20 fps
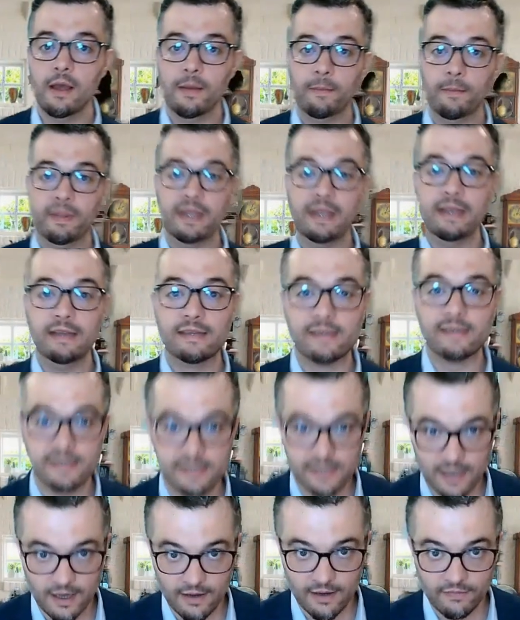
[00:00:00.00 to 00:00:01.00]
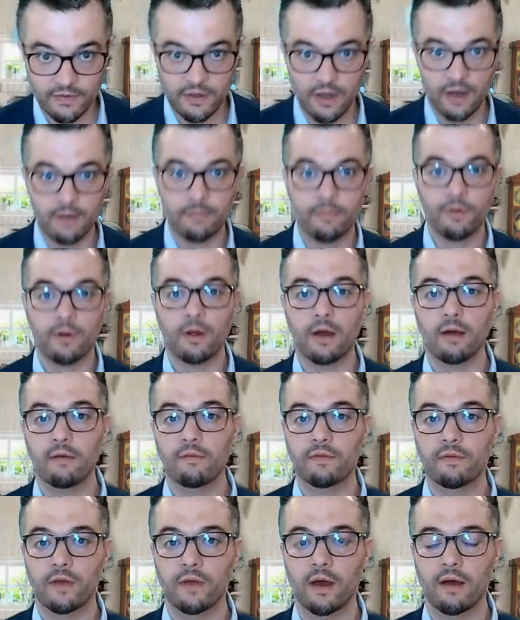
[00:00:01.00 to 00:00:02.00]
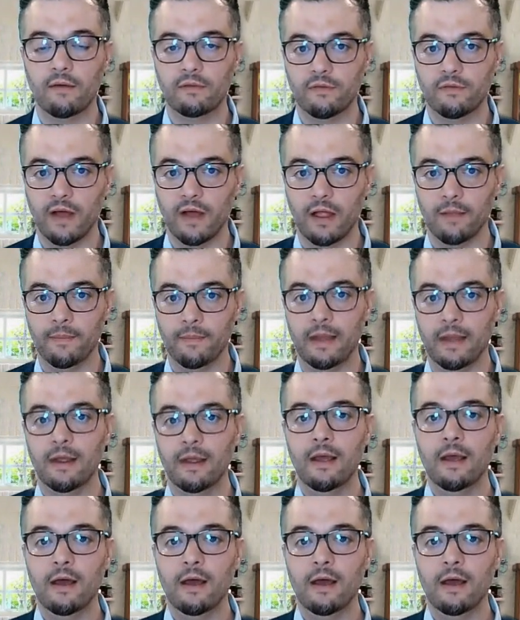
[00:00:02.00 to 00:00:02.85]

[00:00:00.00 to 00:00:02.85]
pieces of of development.